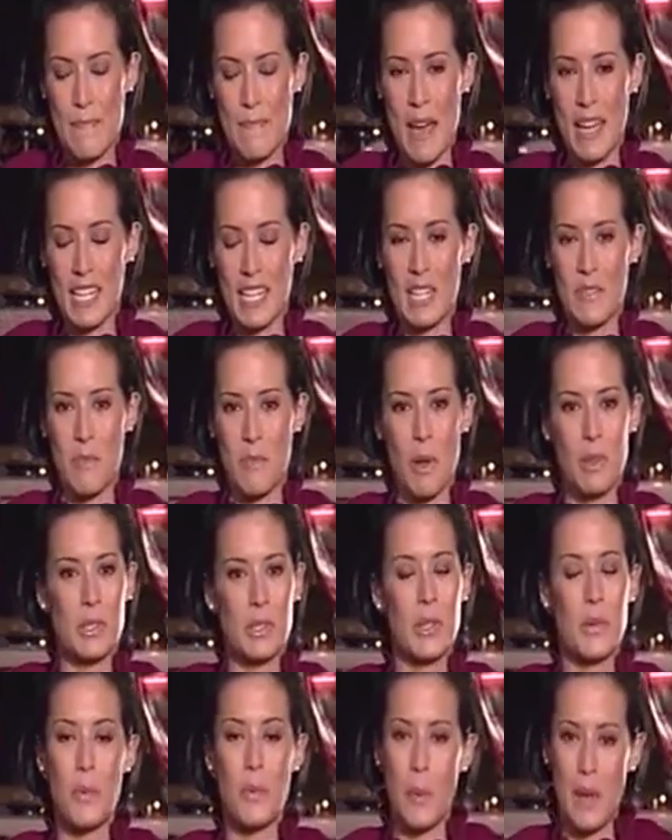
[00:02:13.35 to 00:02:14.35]
but it was
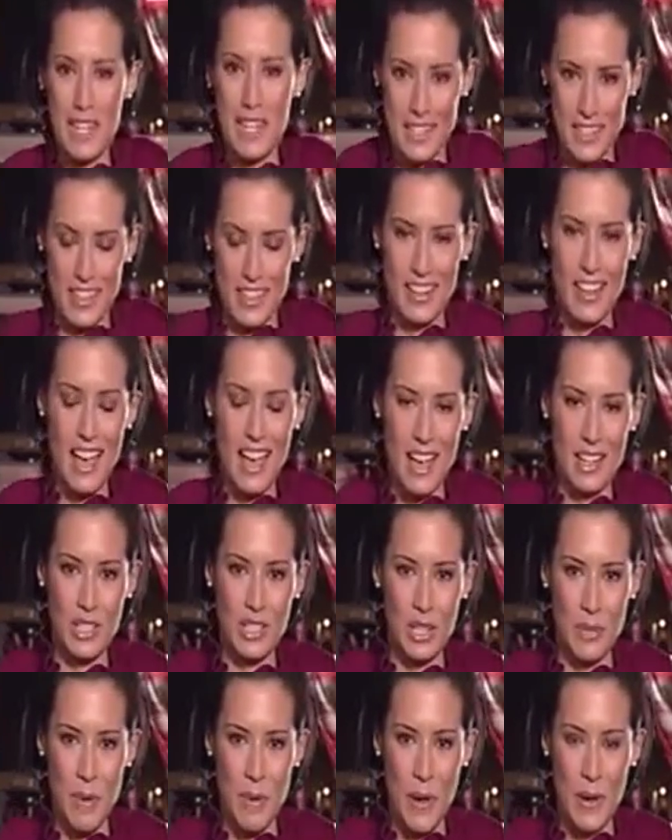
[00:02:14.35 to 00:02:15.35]
the wind that cut to
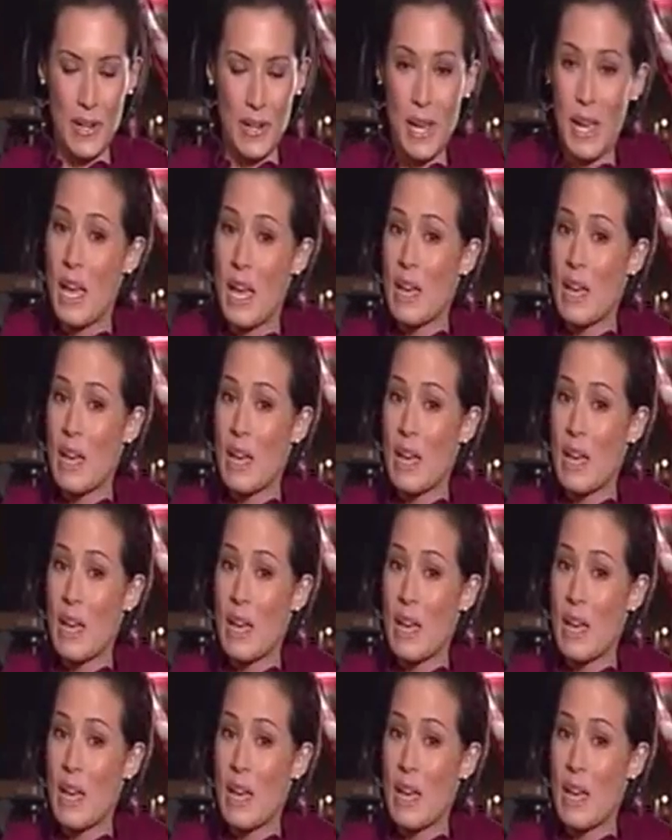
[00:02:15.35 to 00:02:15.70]
the bone,